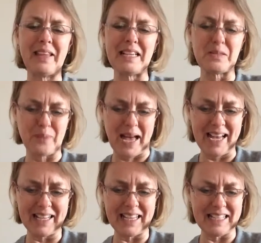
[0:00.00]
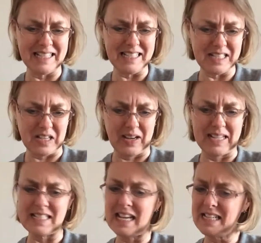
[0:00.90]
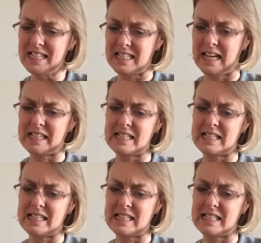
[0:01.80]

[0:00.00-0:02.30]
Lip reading: his back and his sides and his legs